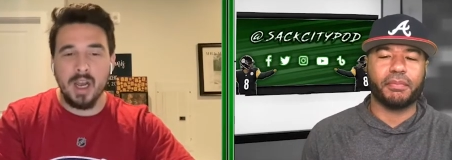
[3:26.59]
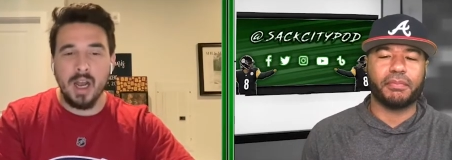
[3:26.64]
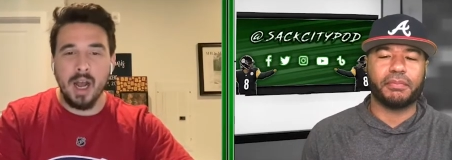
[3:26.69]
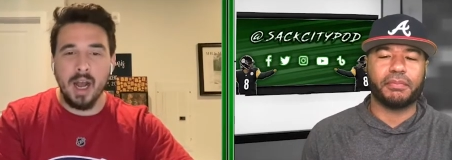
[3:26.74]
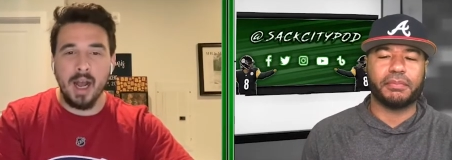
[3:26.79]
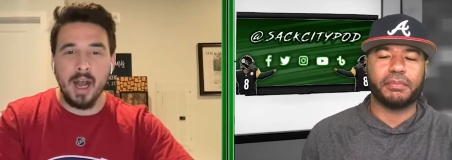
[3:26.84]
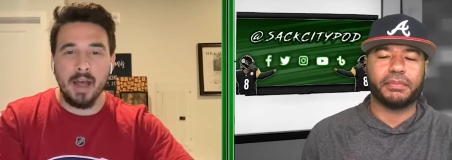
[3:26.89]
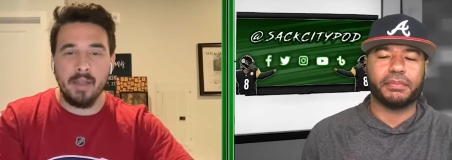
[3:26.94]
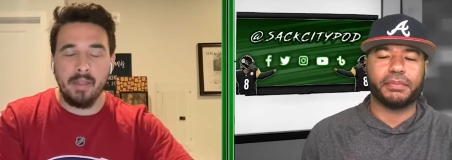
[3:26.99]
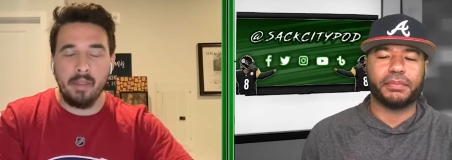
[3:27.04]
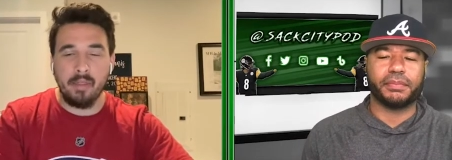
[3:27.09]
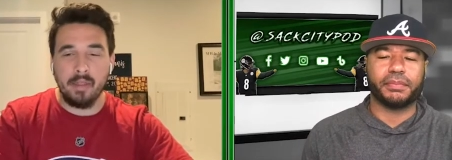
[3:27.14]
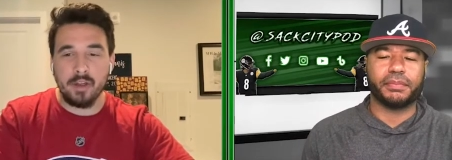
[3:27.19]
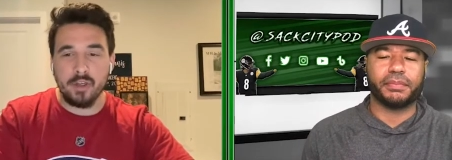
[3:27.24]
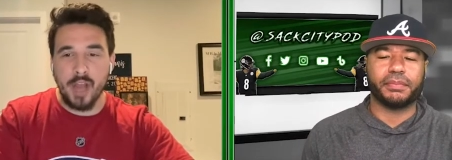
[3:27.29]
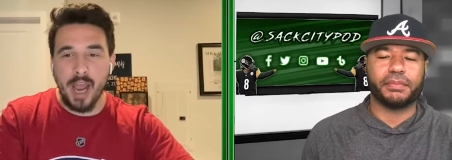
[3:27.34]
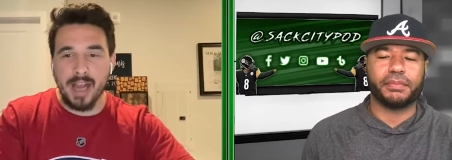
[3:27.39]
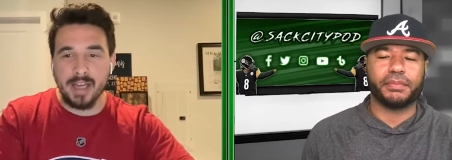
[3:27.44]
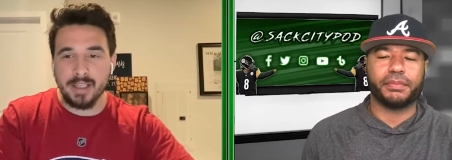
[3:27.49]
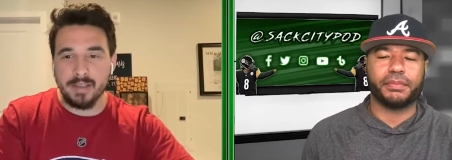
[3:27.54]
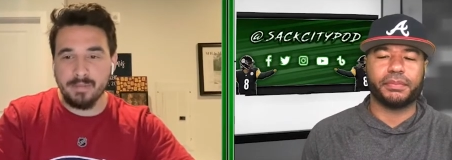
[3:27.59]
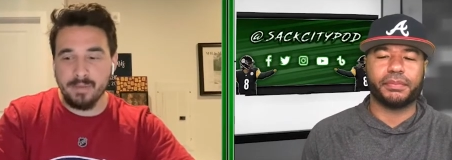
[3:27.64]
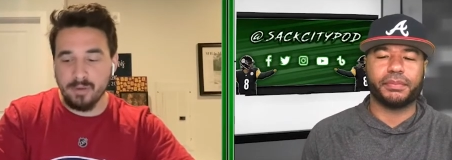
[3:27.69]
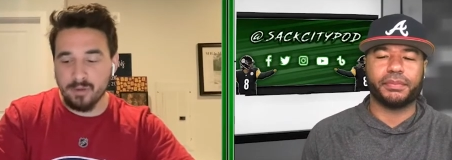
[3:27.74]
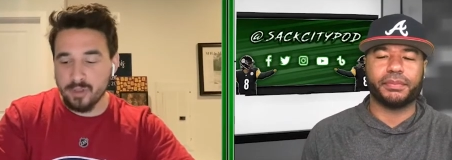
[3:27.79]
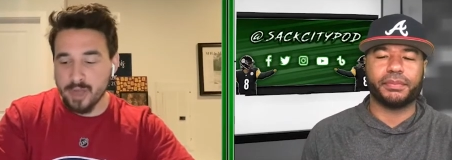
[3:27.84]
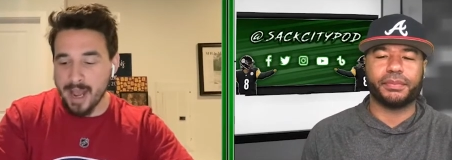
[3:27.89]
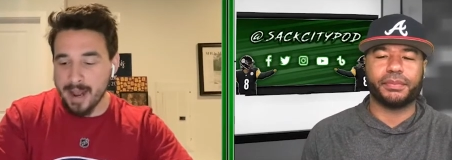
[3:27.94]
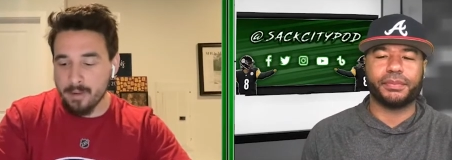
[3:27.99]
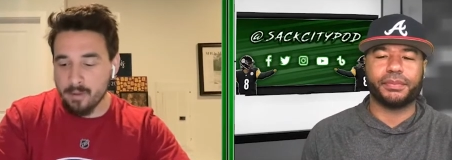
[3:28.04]
Speaker 1: uh, than the Jacksonville
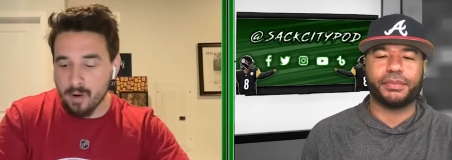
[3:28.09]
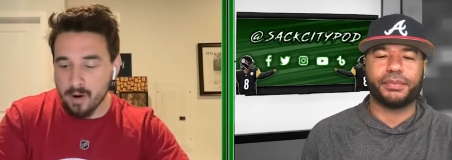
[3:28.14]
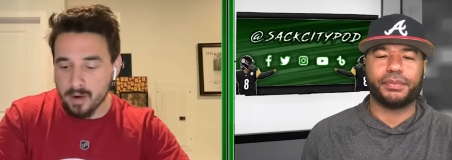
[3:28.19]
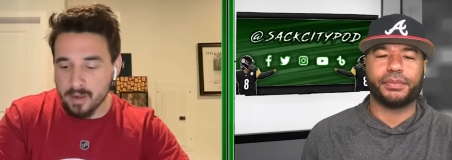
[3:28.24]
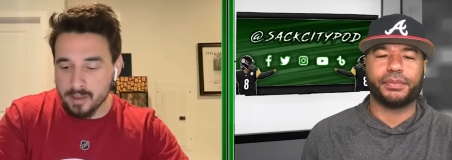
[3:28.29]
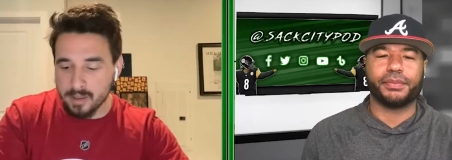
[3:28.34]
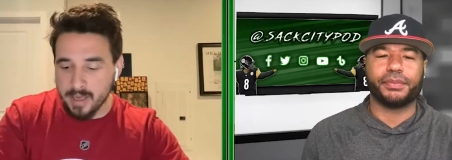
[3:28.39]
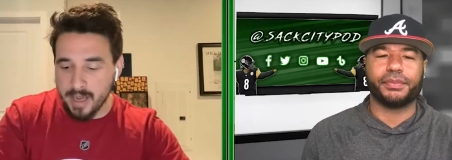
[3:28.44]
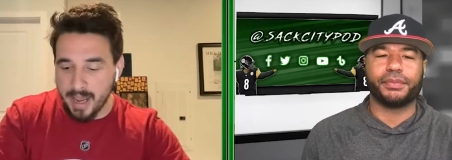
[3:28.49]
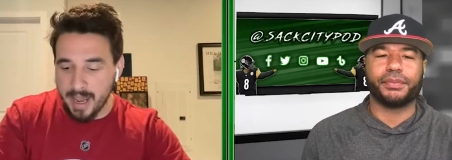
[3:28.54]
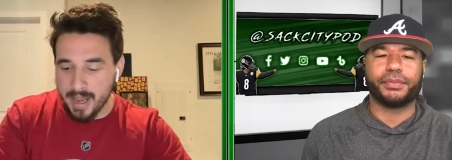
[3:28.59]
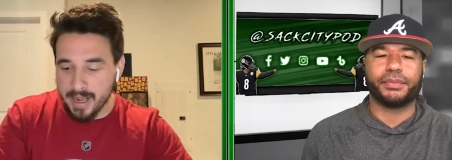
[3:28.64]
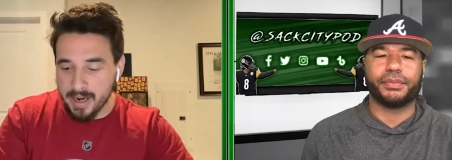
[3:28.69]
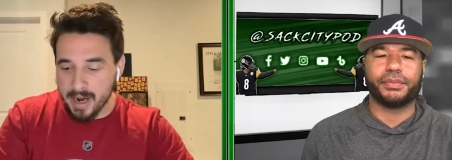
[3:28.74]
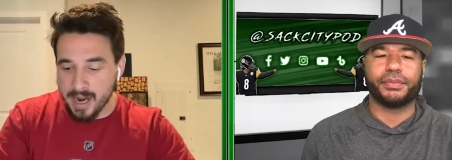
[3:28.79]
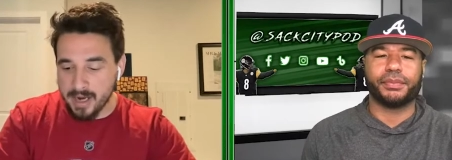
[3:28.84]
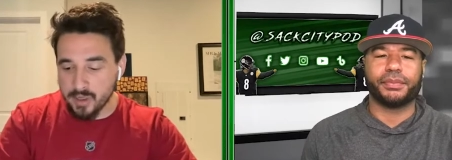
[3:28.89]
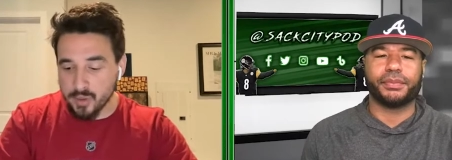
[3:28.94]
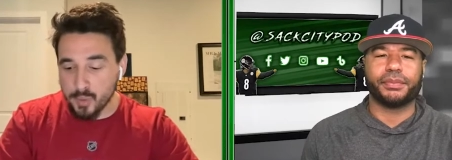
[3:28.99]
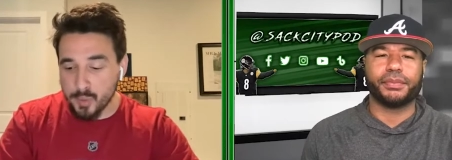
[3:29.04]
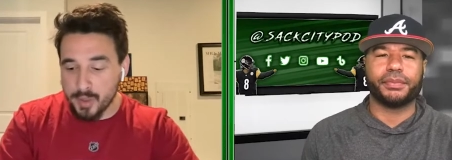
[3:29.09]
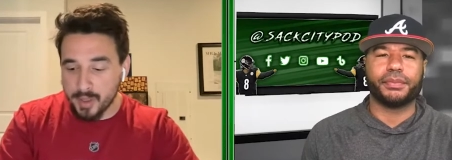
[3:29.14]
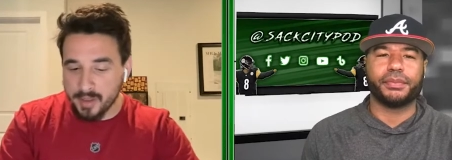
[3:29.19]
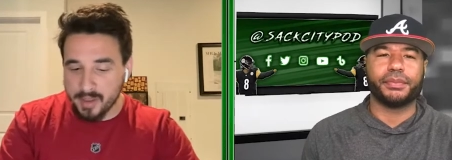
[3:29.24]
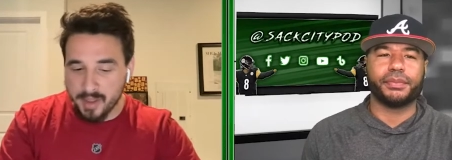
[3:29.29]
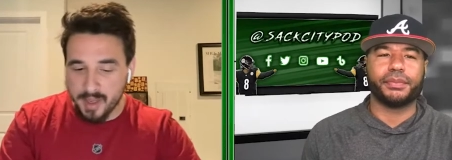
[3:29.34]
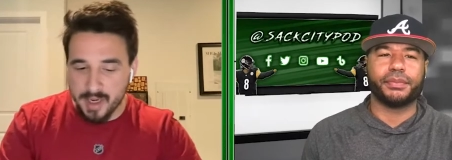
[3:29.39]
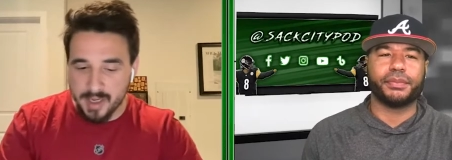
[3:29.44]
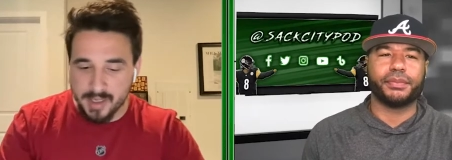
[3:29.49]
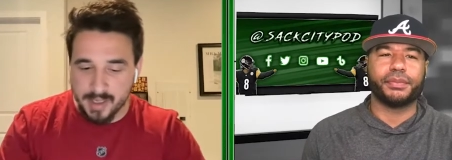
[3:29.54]
Jaguars, and I do think
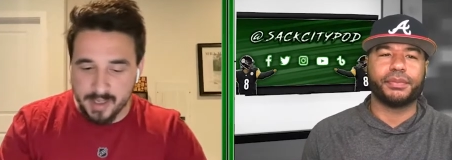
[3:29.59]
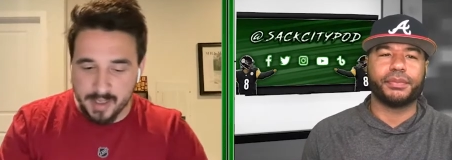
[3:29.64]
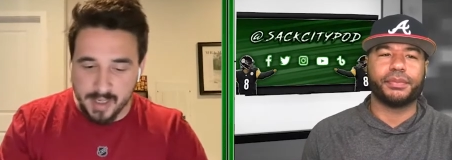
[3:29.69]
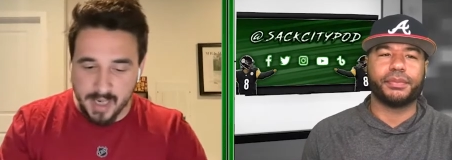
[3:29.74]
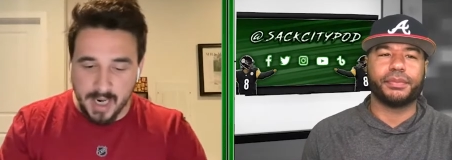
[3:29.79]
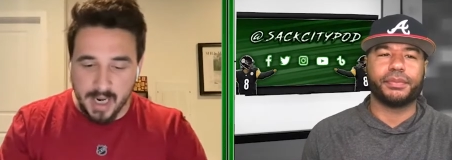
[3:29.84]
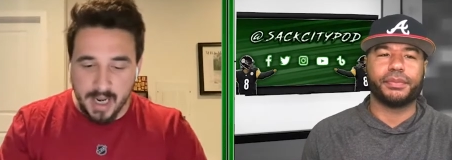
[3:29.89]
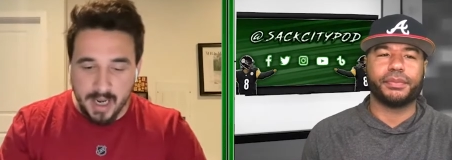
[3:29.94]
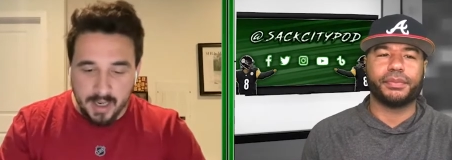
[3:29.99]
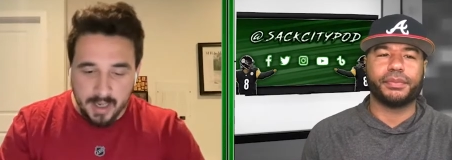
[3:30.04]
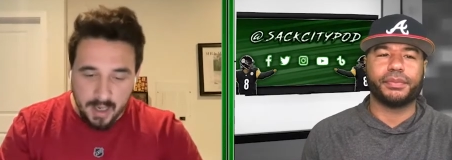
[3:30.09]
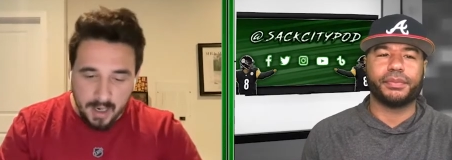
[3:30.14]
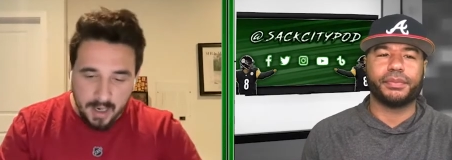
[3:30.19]
that this is a